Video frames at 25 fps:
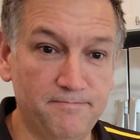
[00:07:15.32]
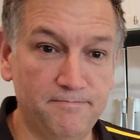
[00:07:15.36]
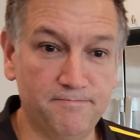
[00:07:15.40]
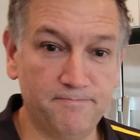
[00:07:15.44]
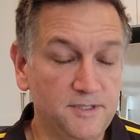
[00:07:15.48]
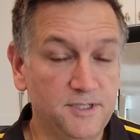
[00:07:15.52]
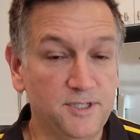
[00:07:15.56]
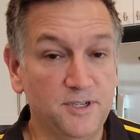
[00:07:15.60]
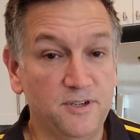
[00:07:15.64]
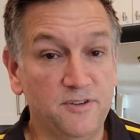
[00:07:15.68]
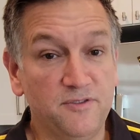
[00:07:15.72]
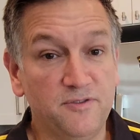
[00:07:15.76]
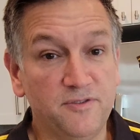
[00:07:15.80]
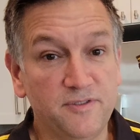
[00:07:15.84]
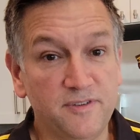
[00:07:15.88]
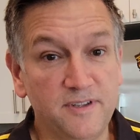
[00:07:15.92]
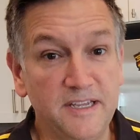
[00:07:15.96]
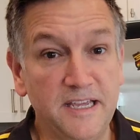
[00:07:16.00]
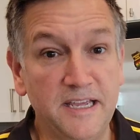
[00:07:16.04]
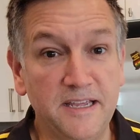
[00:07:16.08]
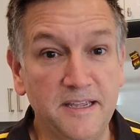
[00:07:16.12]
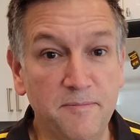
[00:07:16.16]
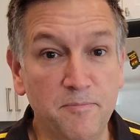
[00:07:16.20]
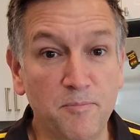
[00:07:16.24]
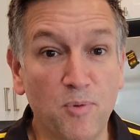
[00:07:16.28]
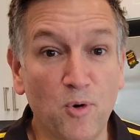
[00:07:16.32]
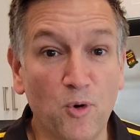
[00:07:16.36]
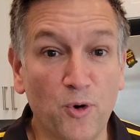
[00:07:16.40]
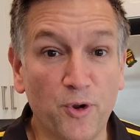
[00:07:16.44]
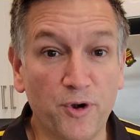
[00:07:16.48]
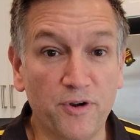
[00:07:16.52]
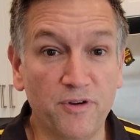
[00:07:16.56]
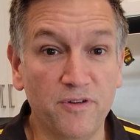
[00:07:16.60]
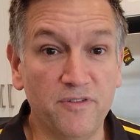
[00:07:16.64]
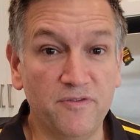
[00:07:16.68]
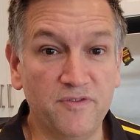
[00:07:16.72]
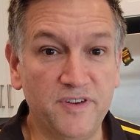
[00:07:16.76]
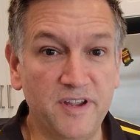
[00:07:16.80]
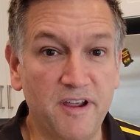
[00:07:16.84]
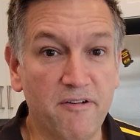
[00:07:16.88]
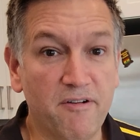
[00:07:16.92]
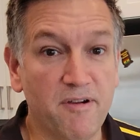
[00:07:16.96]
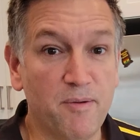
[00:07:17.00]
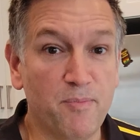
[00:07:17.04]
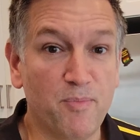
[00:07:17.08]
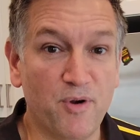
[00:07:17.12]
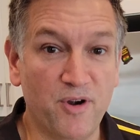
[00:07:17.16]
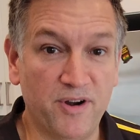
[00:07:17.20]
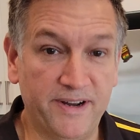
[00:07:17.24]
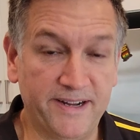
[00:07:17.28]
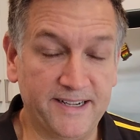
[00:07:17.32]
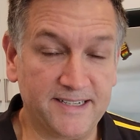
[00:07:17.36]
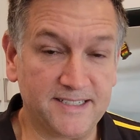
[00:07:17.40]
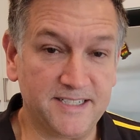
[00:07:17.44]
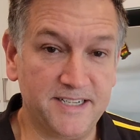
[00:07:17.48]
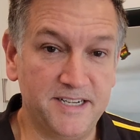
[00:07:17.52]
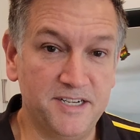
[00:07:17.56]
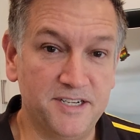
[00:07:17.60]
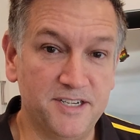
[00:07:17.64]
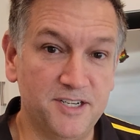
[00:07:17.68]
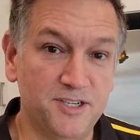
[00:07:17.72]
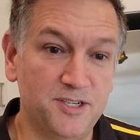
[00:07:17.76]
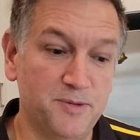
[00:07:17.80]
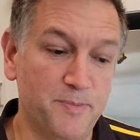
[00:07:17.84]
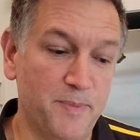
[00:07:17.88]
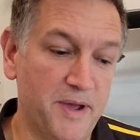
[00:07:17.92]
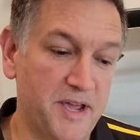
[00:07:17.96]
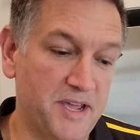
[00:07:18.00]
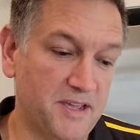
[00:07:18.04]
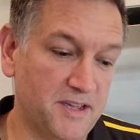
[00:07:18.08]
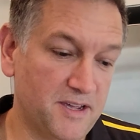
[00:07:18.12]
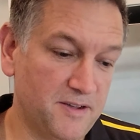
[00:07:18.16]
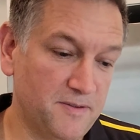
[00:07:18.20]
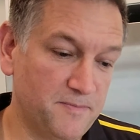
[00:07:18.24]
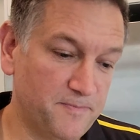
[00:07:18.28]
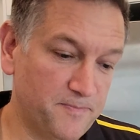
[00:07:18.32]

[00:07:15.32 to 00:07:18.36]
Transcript: sort of importer of dairy products into Jamaica.